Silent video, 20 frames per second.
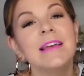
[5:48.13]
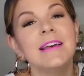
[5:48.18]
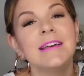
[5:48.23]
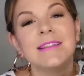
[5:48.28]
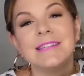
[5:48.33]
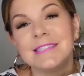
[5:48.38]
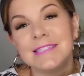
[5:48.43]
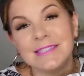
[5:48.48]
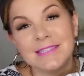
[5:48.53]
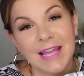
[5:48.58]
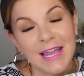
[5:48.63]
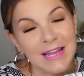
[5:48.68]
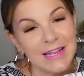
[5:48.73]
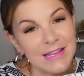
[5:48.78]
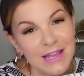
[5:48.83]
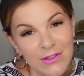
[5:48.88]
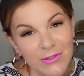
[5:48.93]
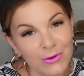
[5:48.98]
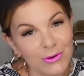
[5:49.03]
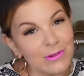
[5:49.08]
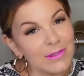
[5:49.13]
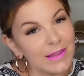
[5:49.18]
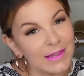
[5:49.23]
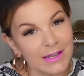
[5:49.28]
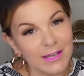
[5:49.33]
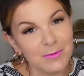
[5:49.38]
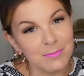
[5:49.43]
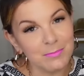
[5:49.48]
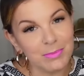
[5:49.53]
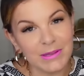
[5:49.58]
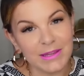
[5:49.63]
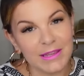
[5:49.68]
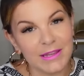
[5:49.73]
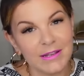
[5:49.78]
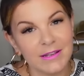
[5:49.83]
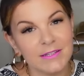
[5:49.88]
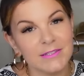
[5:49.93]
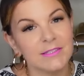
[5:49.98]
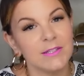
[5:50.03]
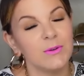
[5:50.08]
This is another linen
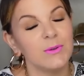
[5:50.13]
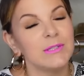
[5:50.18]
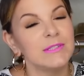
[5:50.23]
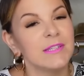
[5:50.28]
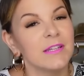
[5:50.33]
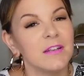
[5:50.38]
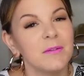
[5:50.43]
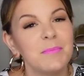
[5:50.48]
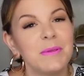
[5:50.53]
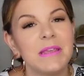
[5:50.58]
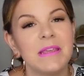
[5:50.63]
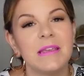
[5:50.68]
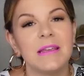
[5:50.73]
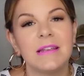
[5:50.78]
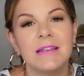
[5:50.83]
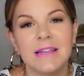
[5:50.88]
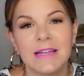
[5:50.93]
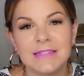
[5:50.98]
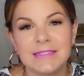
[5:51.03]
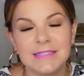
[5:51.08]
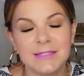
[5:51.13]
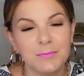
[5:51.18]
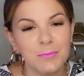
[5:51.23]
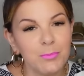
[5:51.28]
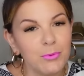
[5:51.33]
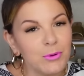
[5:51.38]
blend, so it's gonna be nice and